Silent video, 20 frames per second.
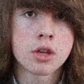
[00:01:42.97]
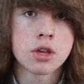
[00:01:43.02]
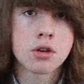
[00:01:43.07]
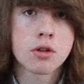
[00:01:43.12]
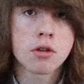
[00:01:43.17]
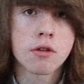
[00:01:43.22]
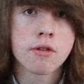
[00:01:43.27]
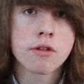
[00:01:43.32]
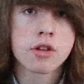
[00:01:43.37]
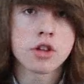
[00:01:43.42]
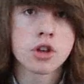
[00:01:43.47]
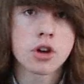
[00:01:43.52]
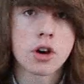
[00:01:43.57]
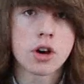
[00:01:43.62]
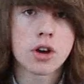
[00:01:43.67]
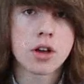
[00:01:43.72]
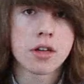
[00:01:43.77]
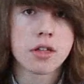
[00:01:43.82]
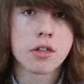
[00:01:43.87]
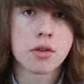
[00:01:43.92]
When you increase your
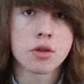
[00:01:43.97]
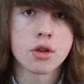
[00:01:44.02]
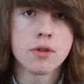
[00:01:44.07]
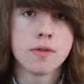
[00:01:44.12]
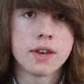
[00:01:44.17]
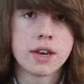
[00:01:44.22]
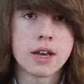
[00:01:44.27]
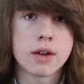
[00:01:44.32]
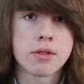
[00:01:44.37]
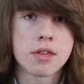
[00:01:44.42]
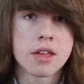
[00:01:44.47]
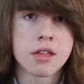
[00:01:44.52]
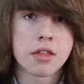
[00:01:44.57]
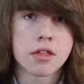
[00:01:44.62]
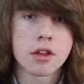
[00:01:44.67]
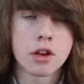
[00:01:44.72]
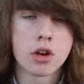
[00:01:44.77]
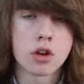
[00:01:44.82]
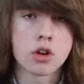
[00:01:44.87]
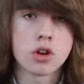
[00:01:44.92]
ISO, your video tends
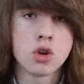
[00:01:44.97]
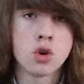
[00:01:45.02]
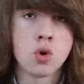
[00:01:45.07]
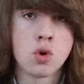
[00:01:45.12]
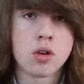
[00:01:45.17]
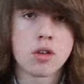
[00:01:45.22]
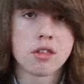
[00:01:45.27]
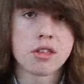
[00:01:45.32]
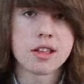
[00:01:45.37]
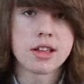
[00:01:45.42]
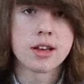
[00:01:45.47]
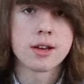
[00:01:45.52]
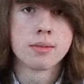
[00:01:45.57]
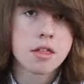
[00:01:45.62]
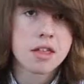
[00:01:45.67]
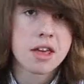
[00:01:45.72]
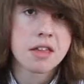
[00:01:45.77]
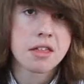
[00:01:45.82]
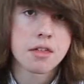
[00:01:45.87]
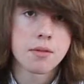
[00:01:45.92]
to look noisier, so
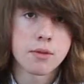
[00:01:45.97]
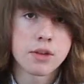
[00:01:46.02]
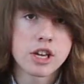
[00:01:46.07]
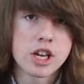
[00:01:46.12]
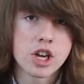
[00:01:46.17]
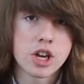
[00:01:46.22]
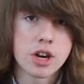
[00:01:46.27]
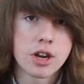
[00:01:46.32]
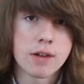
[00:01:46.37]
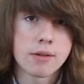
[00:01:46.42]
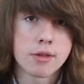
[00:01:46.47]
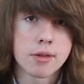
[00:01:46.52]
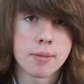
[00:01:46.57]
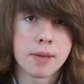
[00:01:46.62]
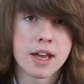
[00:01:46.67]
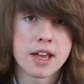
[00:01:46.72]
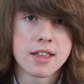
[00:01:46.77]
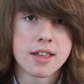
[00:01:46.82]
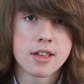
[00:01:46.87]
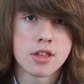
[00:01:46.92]
that's something you're going to have to
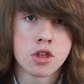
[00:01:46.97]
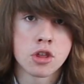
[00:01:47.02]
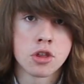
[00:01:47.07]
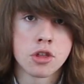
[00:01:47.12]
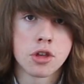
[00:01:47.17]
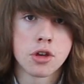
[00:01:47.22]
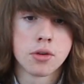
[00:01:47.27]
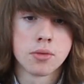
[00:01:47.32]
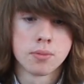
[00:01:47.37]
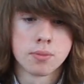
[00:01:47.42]
pay attention to.